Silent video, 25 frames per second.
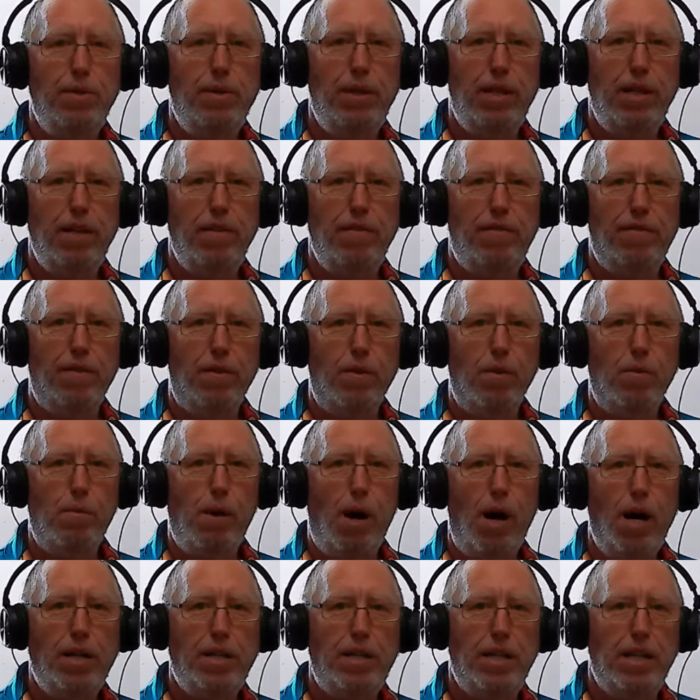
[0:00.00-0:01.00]
the Full
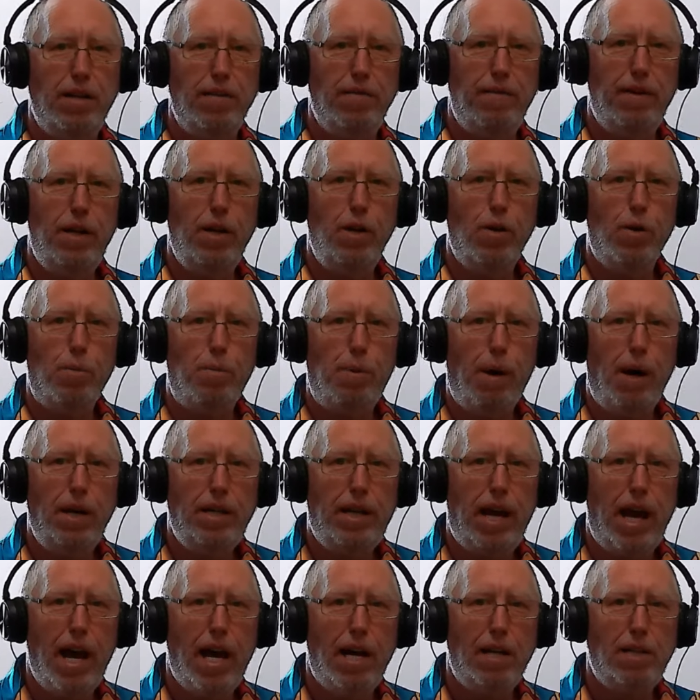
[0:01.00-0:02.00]
Monty video
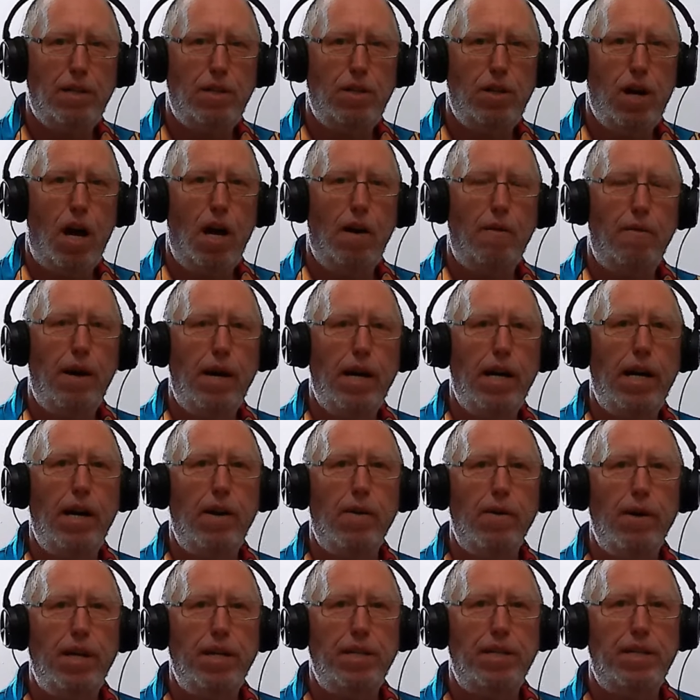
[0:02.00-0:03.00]
podcast shot right
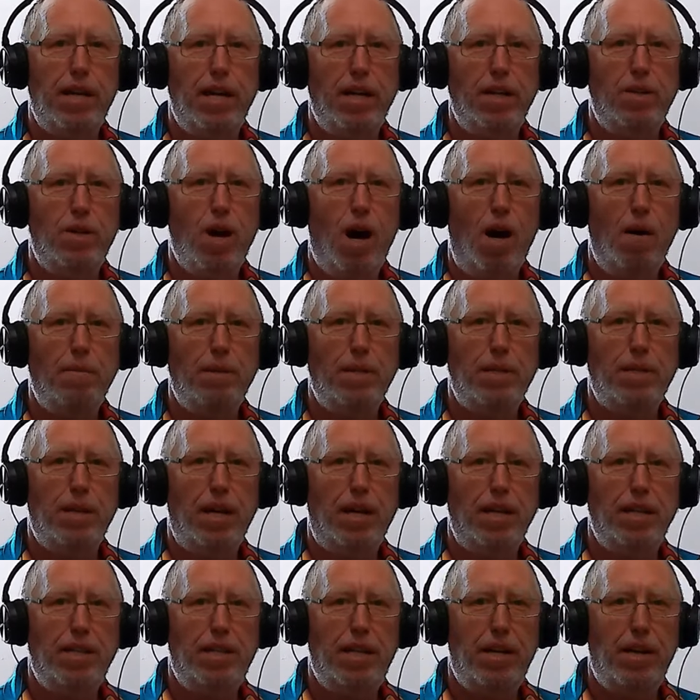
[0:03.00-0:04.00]
here in St. Thomas,
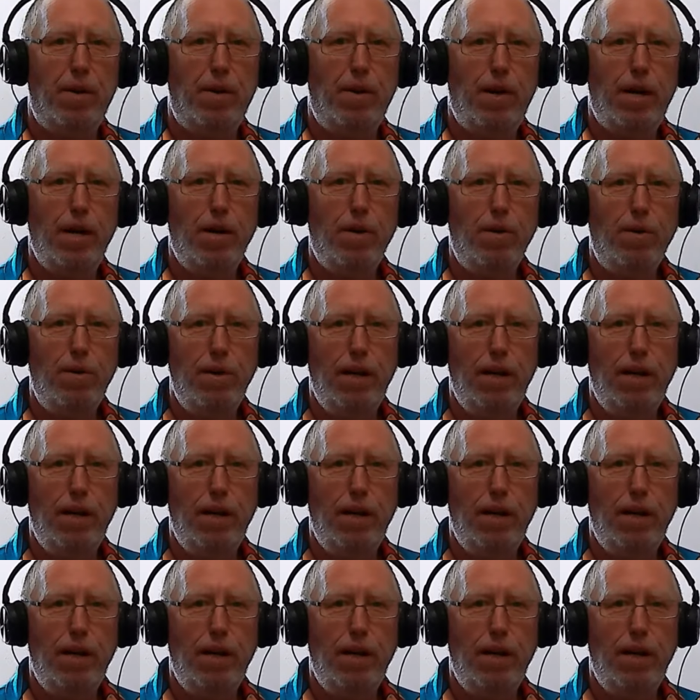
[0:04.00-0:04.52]
Ontario.